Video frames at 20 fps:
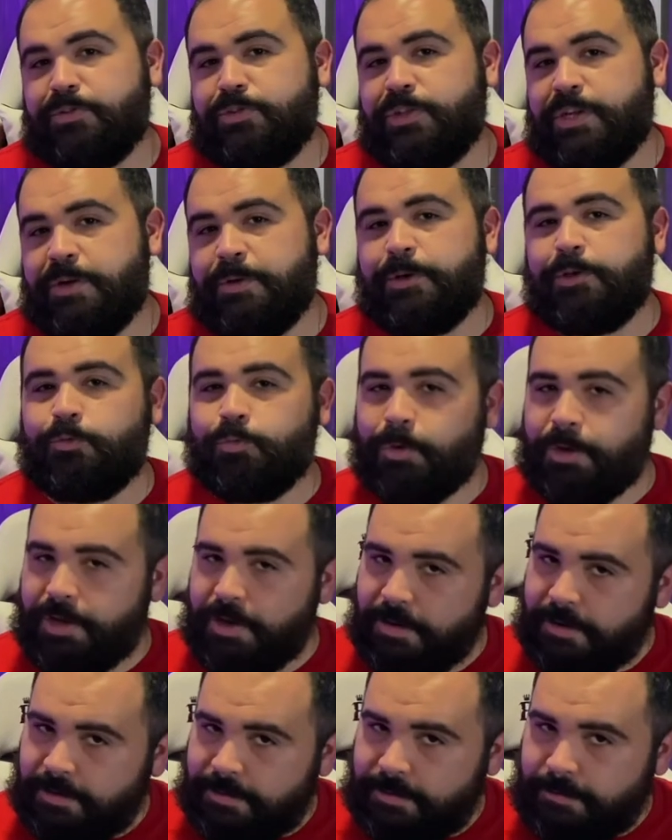series where
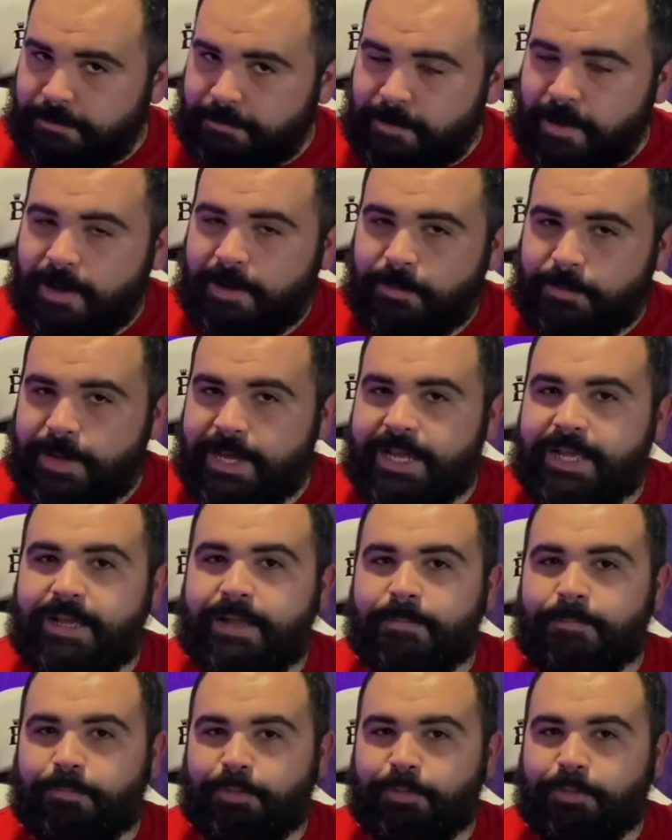you're following